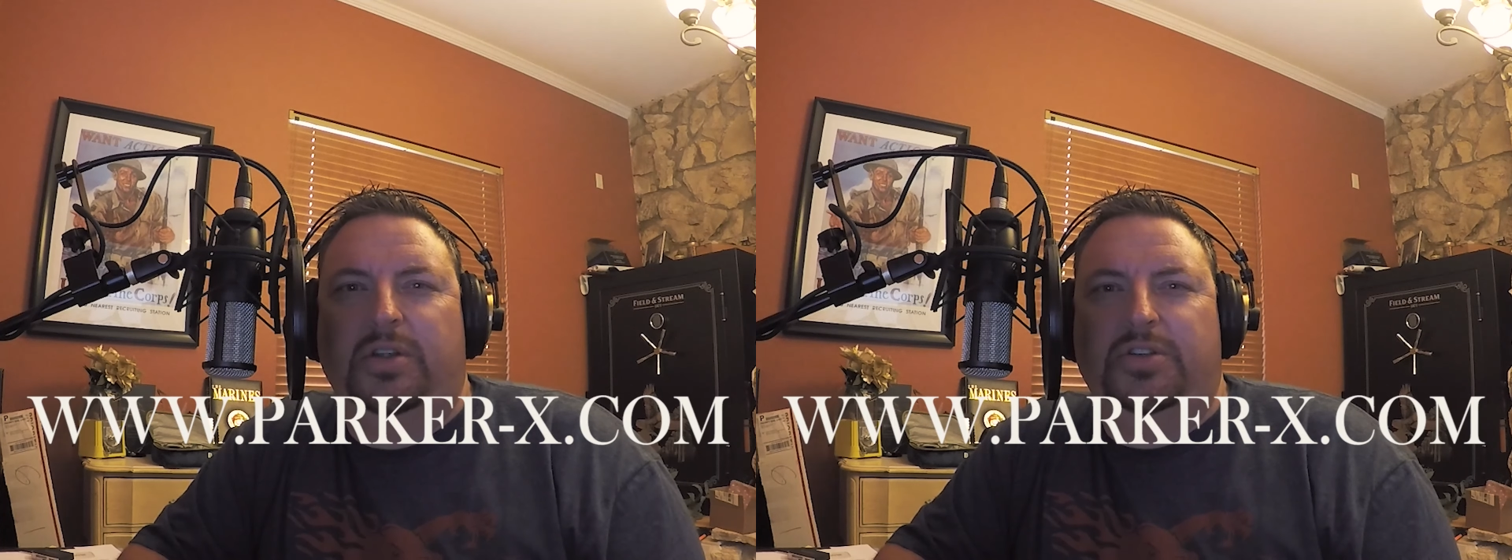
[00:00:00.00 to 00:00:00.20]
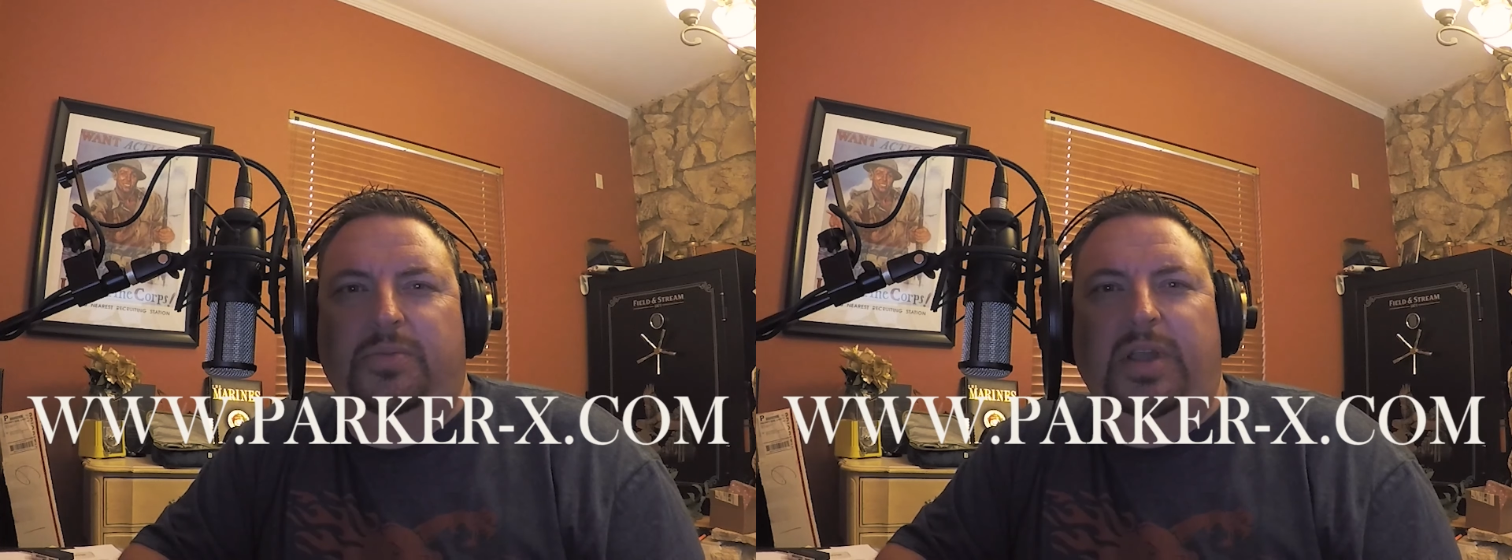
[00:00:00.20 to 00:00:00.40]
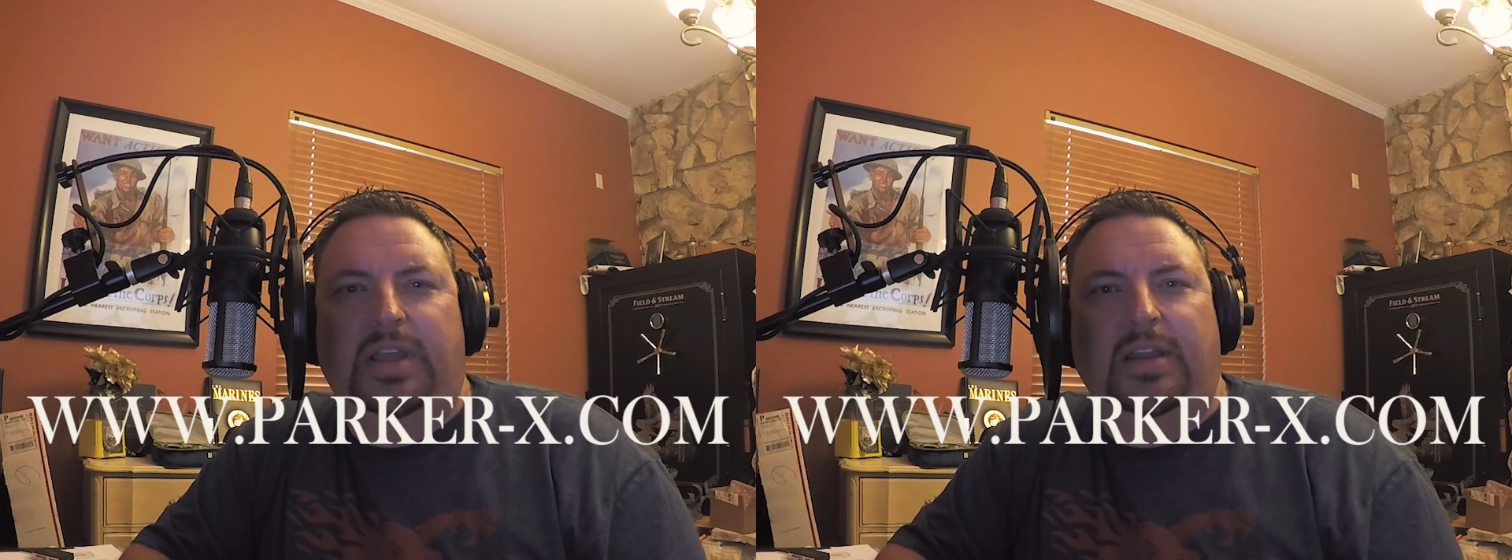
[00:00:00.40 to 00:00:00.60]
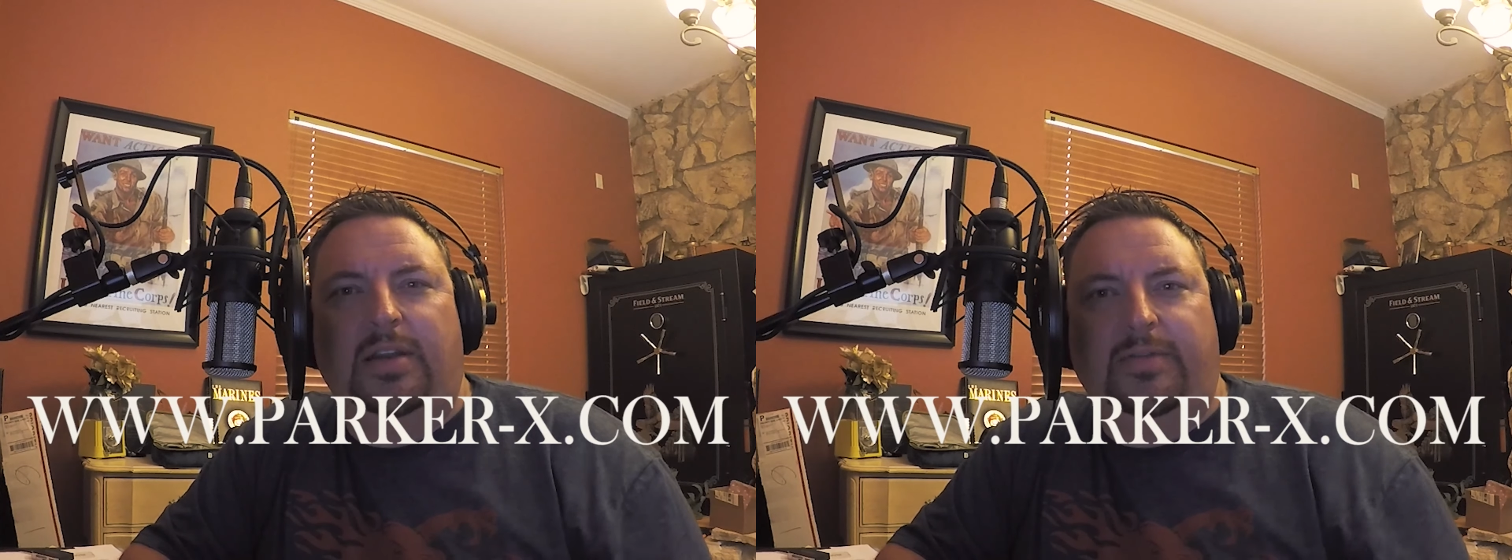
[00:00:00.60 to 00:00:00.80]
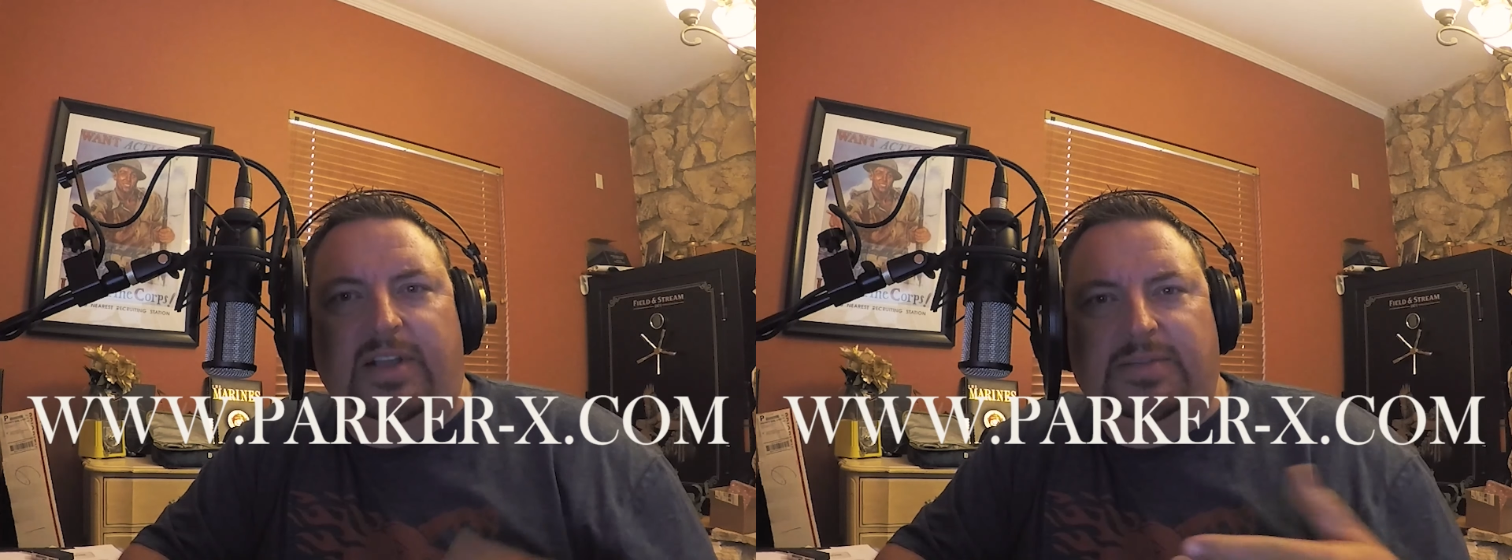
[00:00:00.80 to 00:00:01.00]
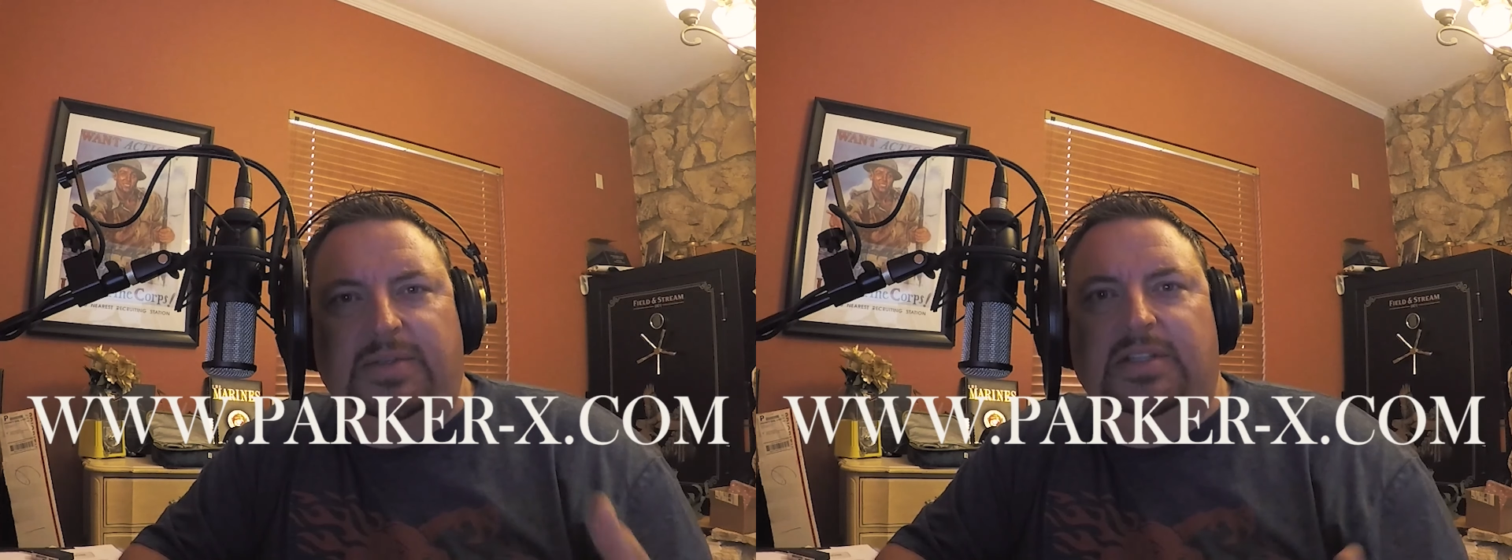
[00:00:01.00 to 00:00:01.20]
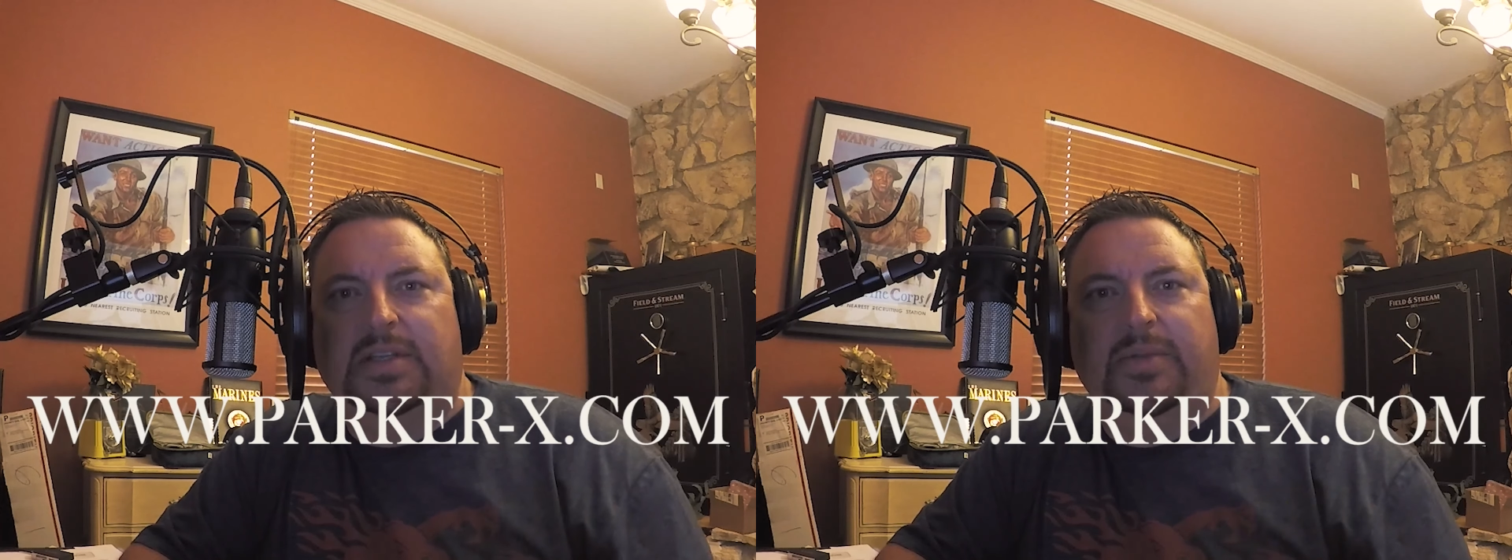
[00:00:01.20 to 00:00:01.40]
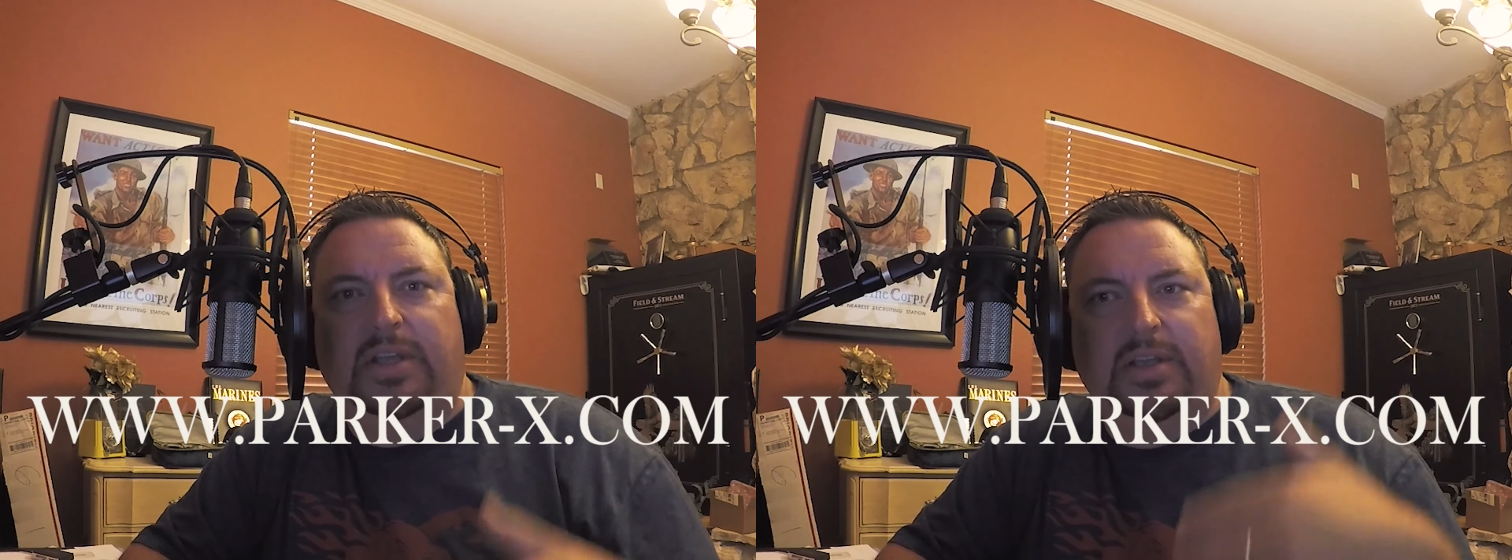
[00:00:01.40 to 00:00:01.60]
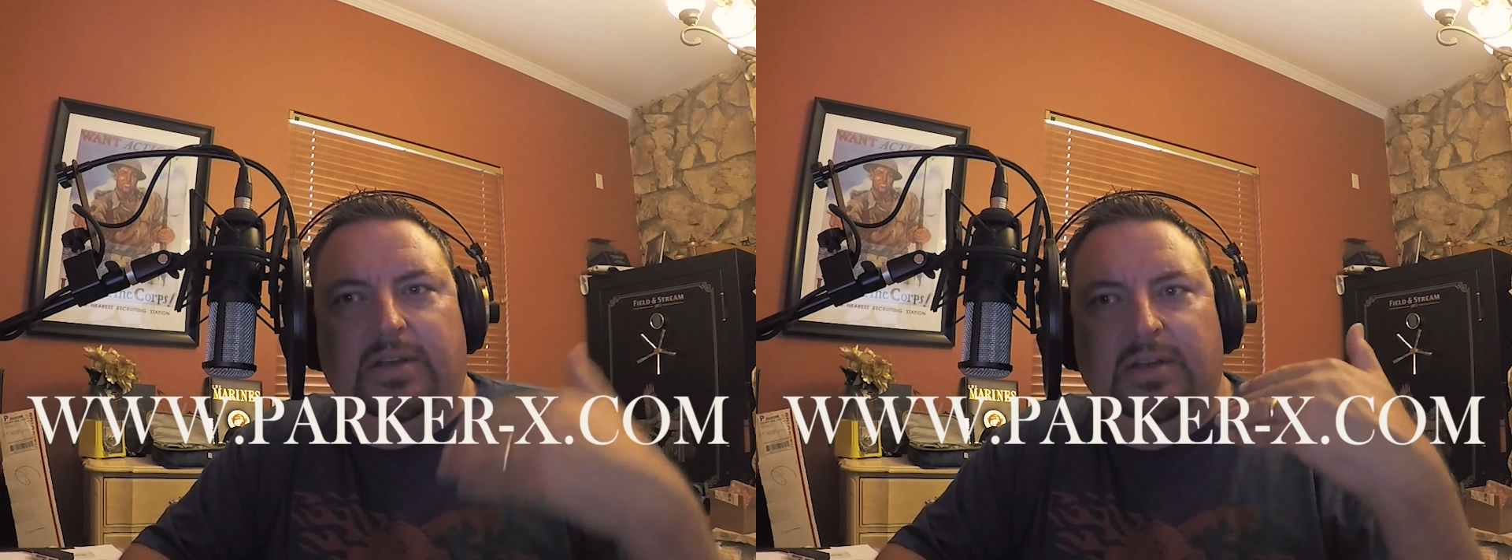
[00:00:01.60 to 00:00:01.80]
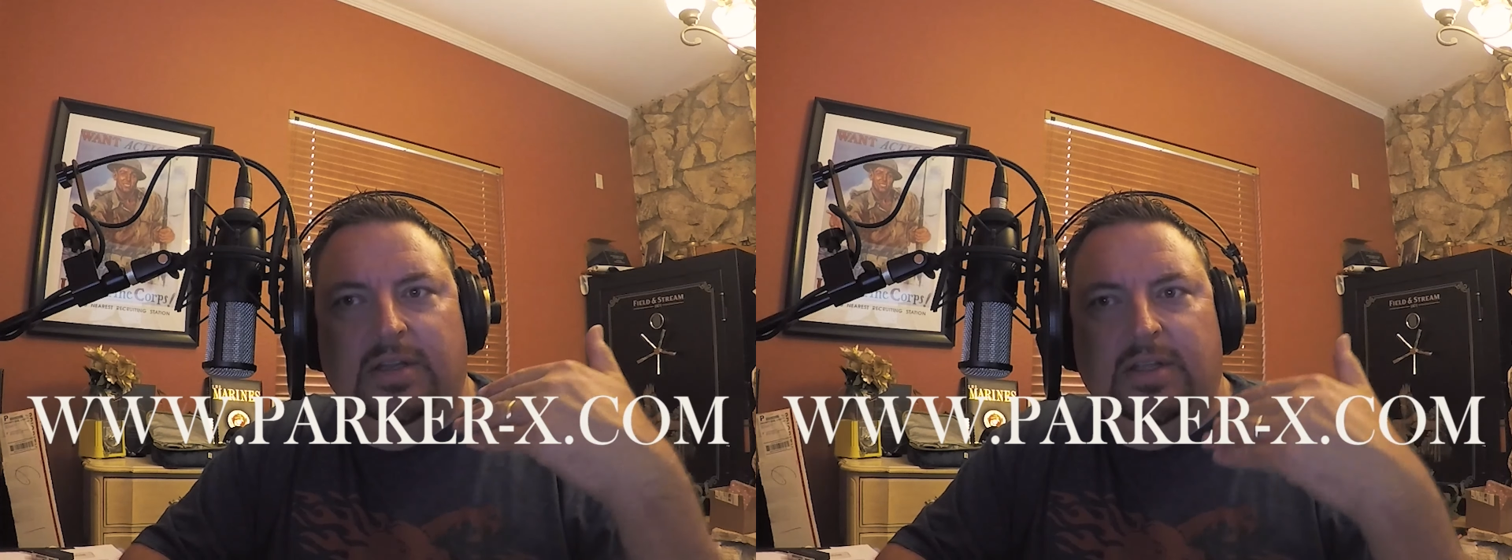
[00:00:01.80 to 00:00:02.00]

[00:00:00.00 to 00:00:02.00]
that you're making an investment that's going to be good